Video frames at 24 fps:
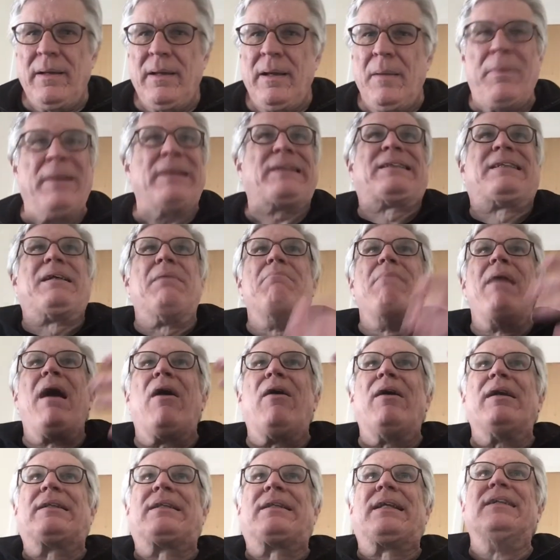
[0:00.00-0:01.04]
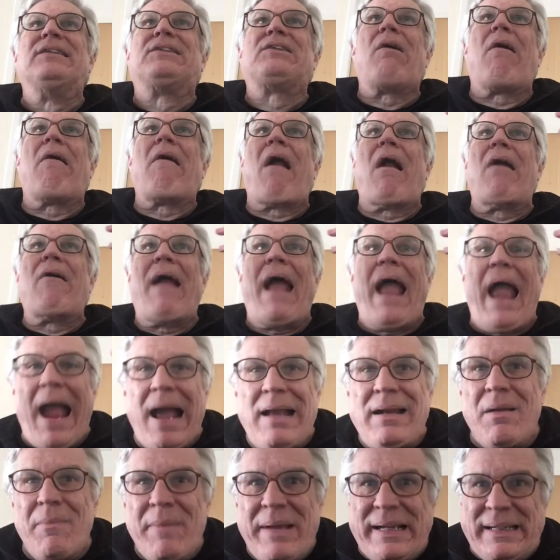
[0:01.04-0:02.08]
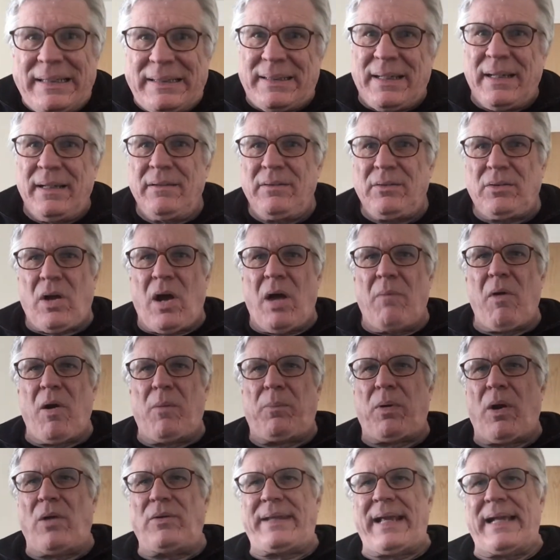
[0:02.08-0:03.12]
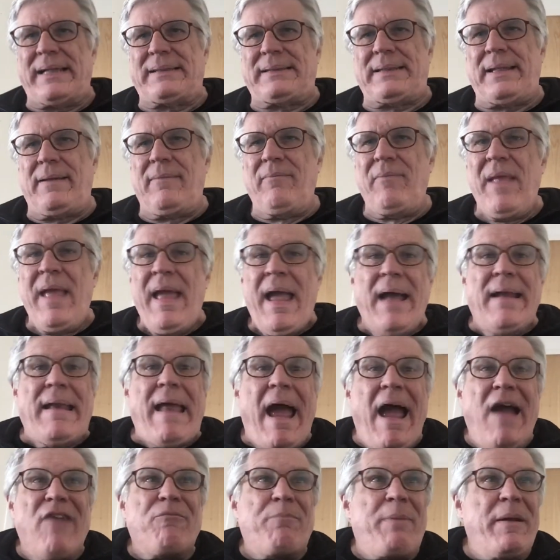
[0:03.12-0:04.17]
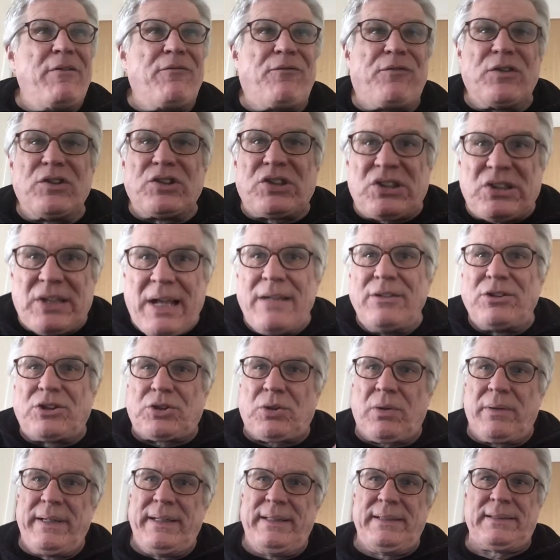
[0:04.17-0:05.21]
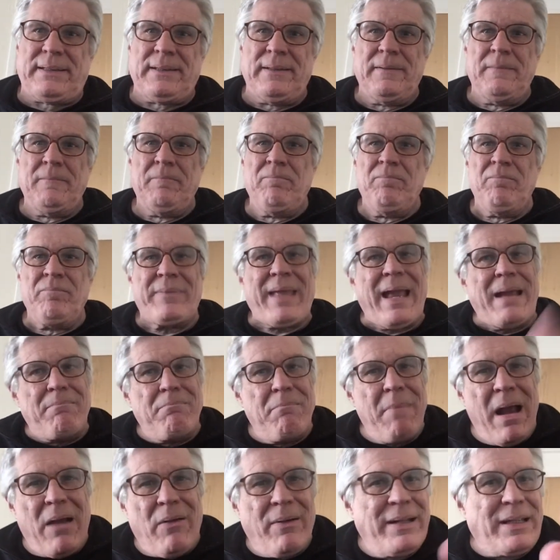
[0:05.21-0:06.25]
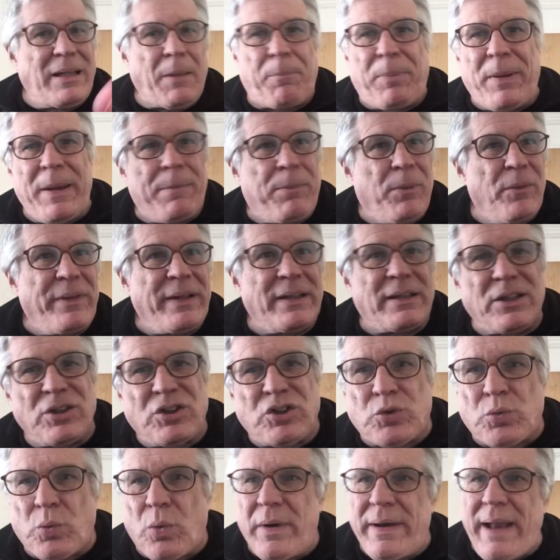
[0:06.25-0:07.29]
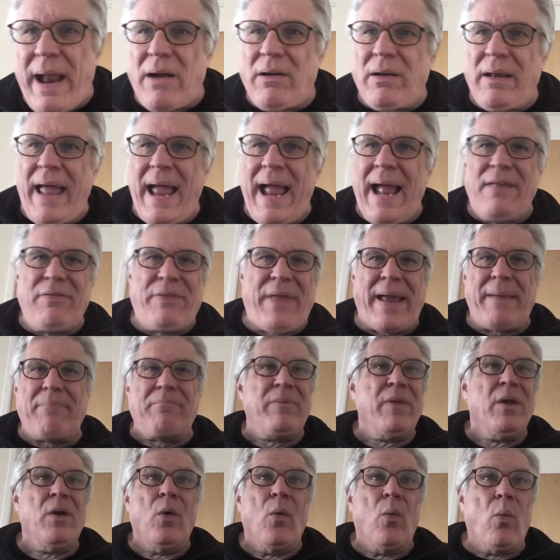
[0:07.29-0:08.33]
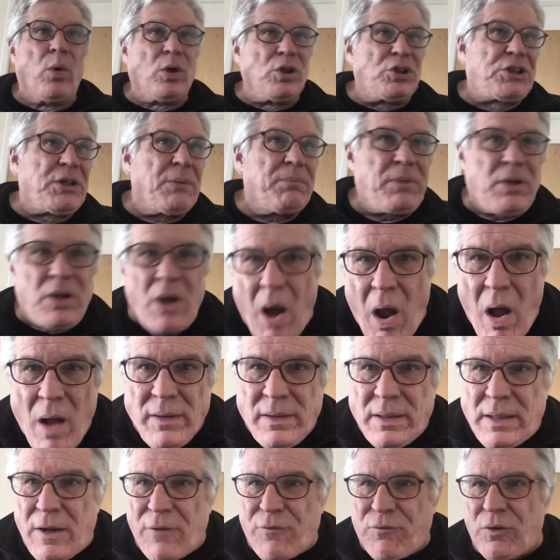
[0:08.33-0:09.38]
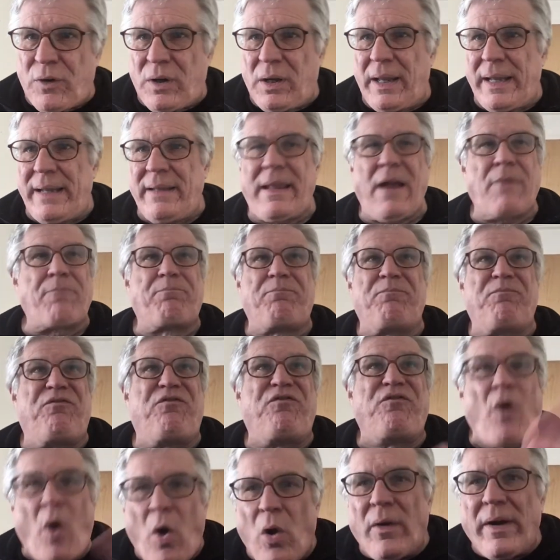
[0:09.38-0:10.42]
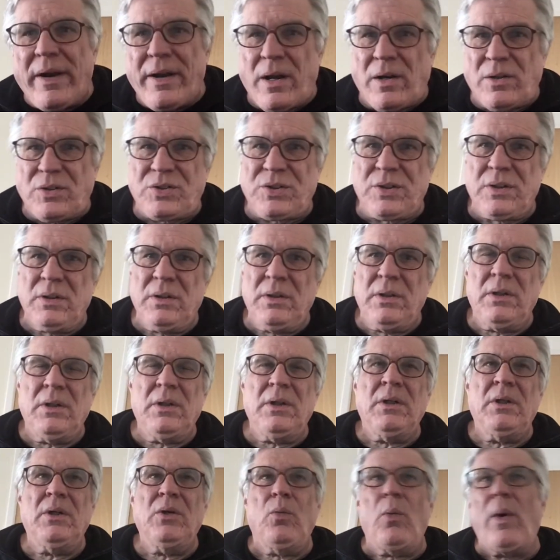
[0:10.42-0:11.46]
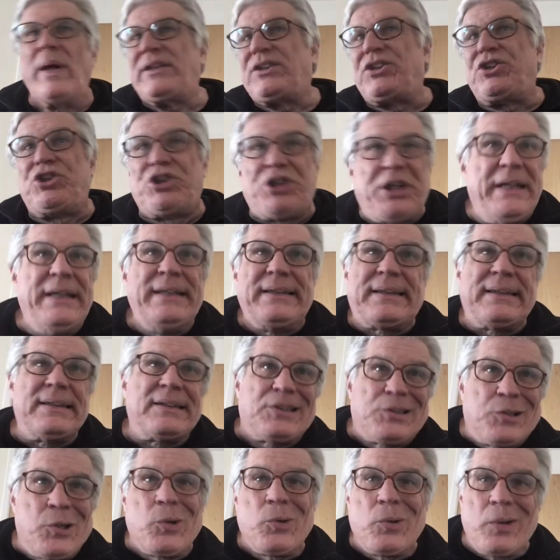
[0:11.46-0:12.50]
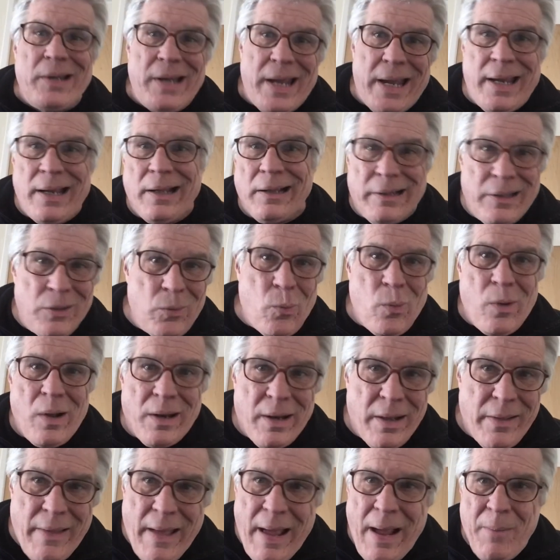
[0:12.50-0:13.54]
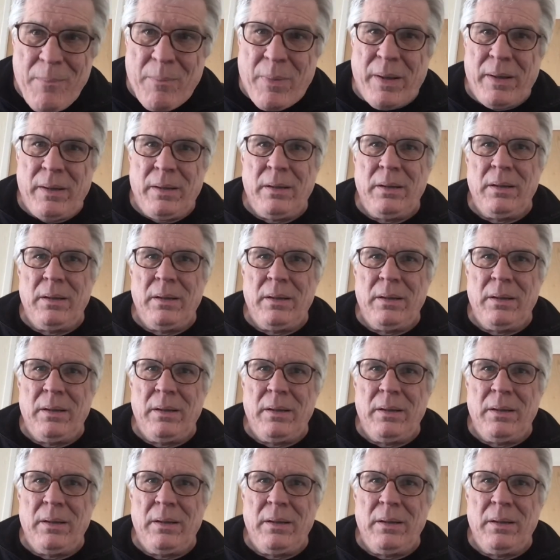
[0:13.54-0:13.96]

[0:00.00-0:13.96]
But Samaritans are our enemies, Tommo protested, and have been for centuries. They married the people that destroyed our land. They worship God differently. They're foreigners. What's Jesus doing healing one of them?